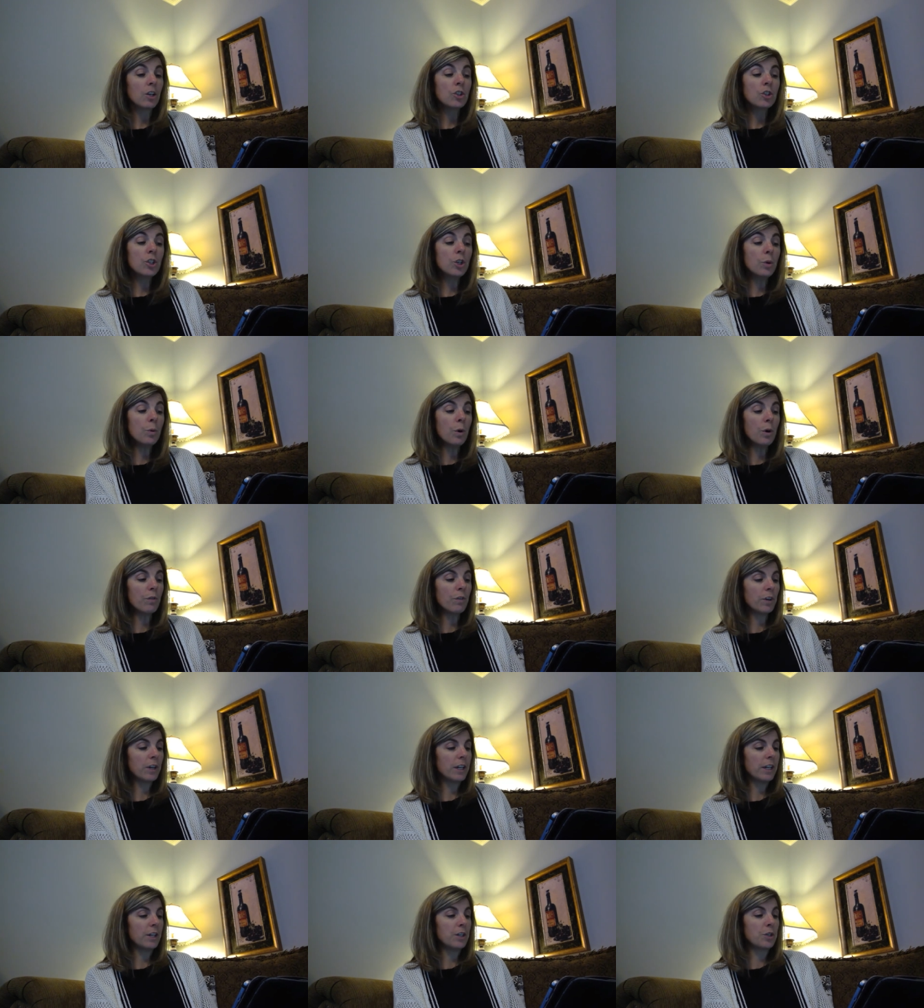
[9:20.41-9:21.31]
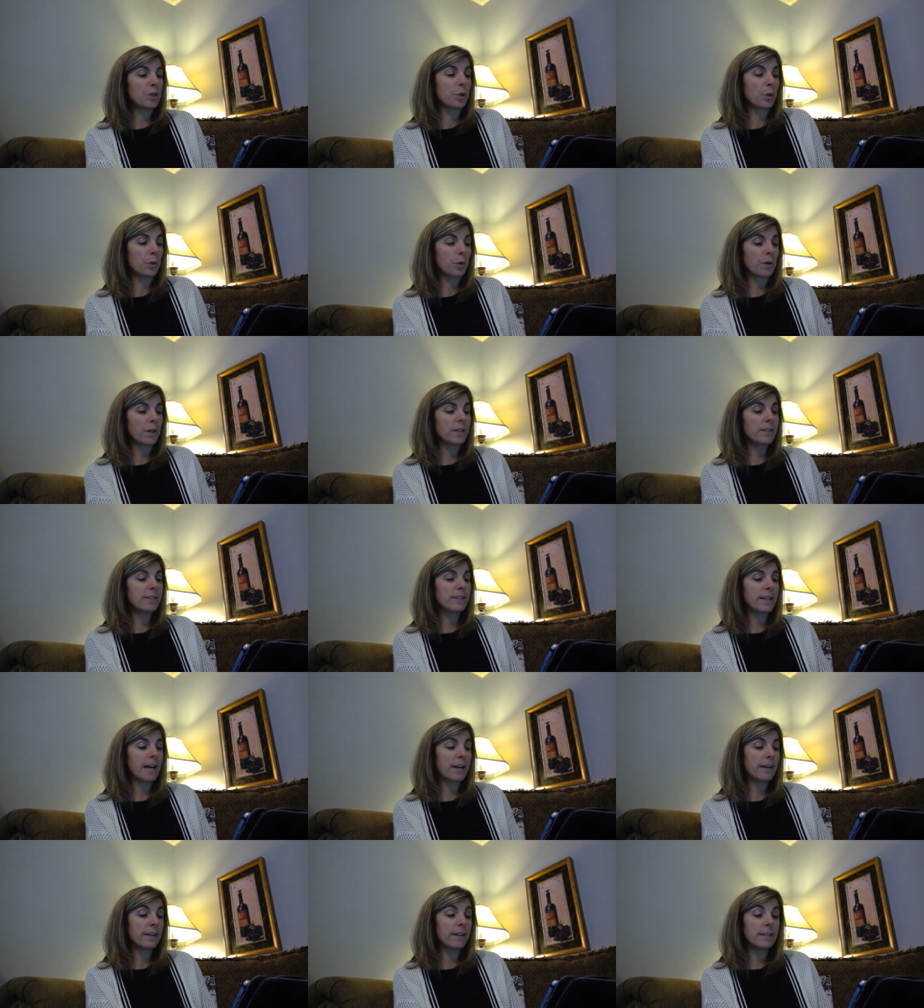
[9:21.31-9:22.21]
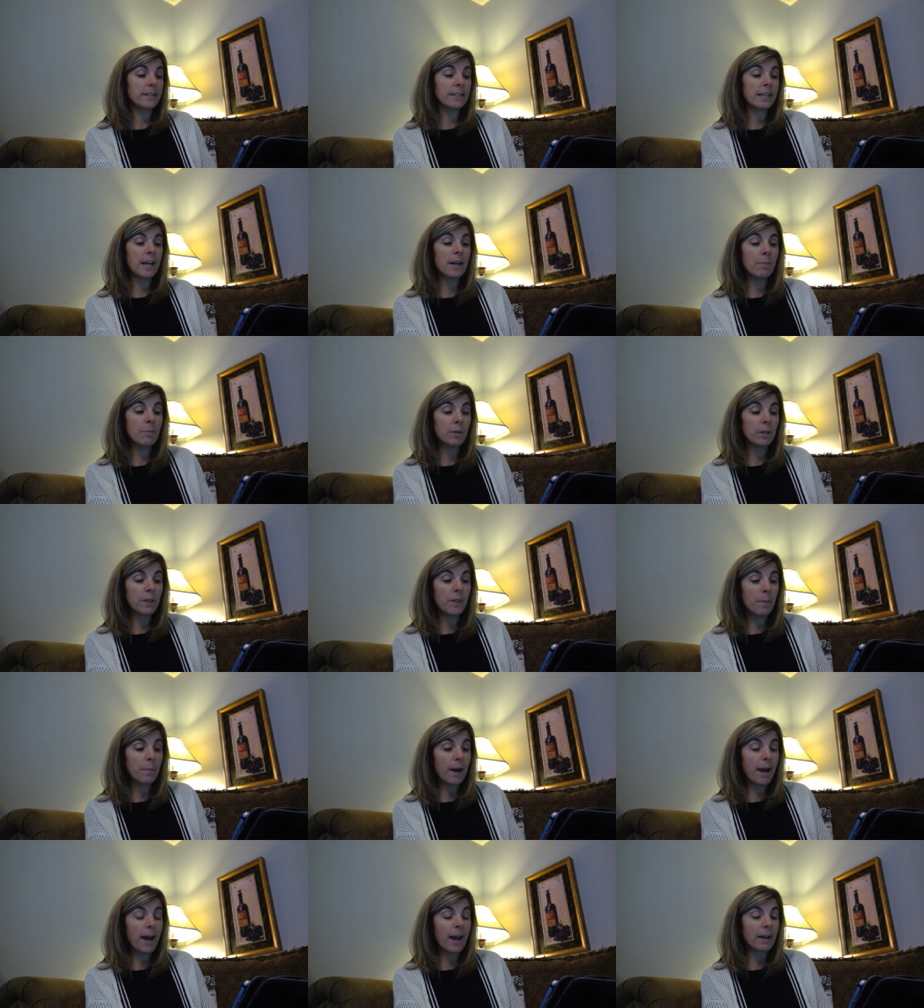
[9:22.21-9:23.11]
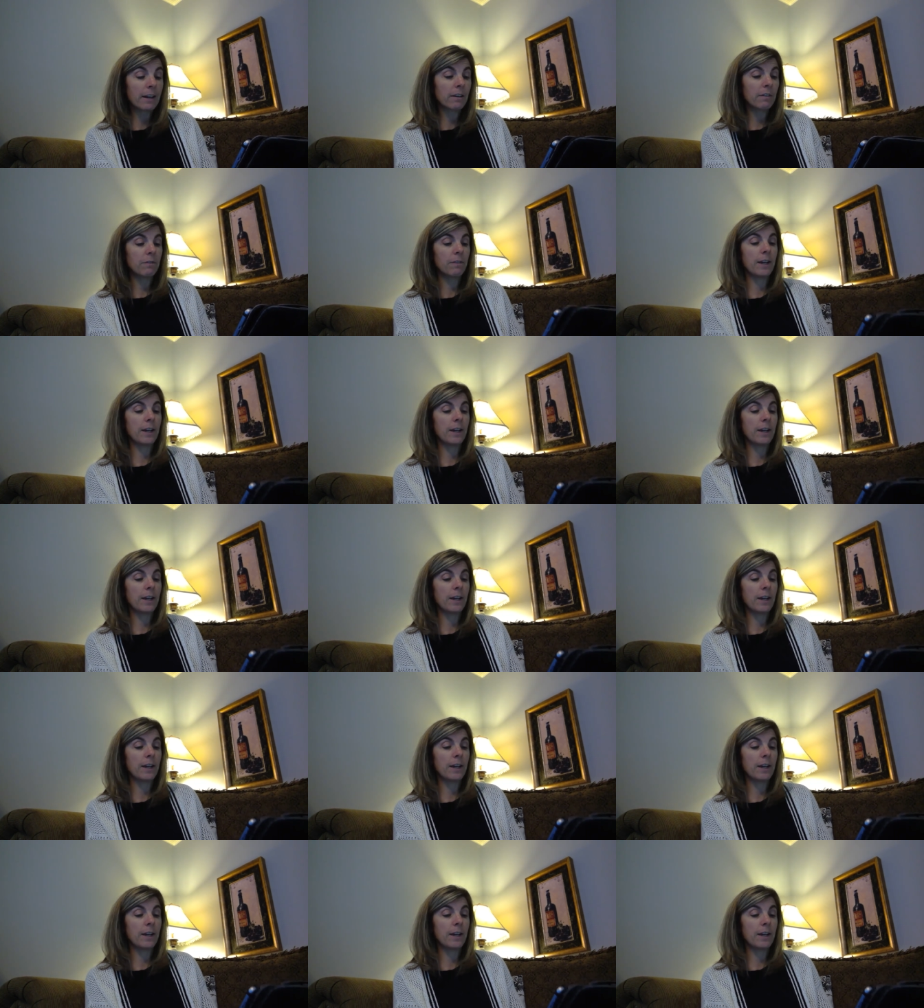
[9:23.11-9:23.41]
Two overheated tourists sat at a table in the back,